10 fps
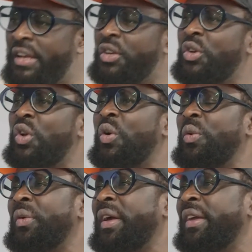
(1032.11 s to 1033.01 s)
and
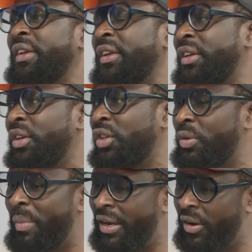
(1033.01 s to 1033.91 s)

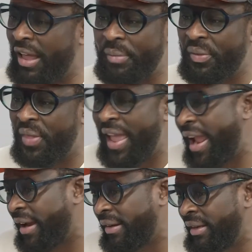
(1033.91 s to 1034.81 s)
you might not have been
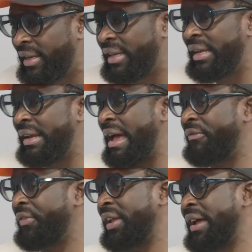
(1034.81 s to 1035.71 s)
there in
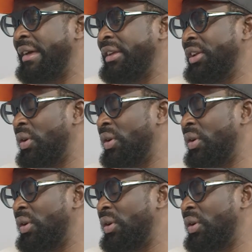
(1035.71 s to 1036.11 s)
Africa,